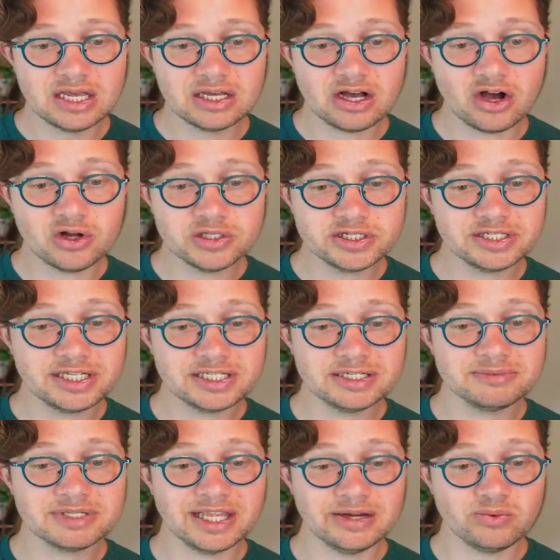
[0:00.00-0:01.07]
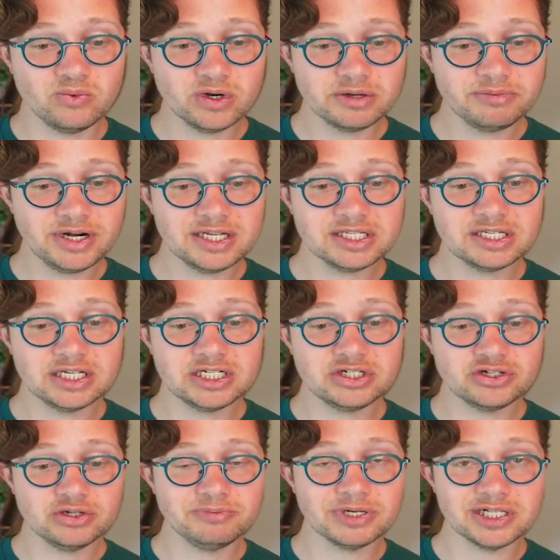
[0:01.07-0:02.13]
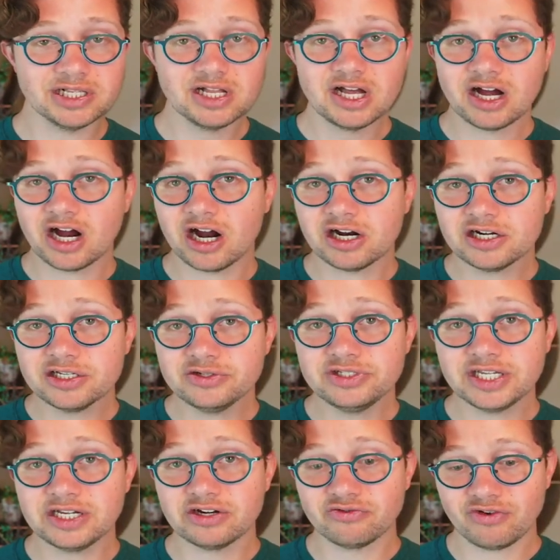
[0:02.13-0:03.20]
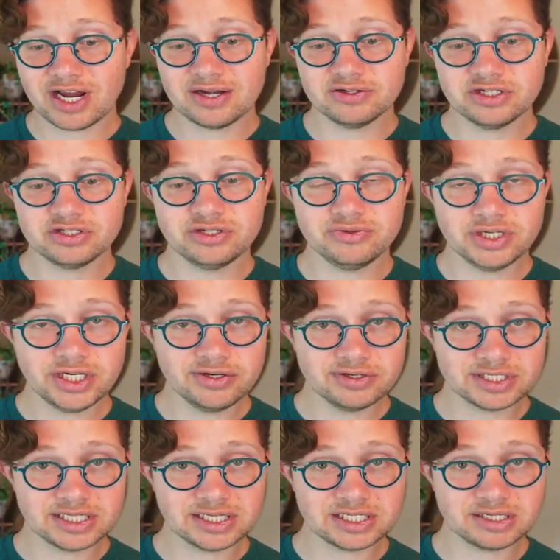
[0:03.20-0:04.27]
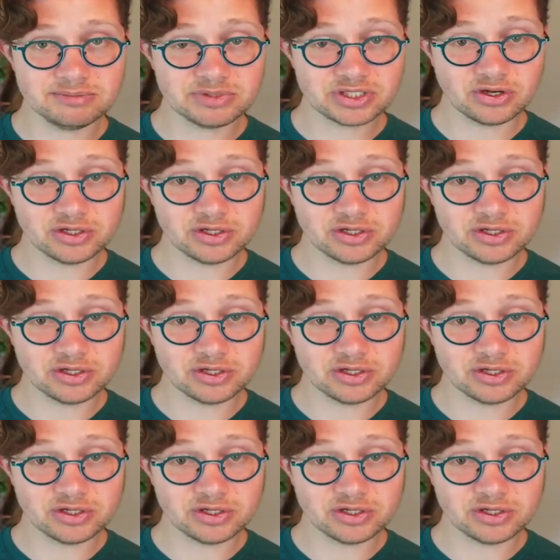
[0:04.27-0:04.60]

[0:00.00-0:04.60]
Older systems like WordPress and Drupal are losing ground to newer systems,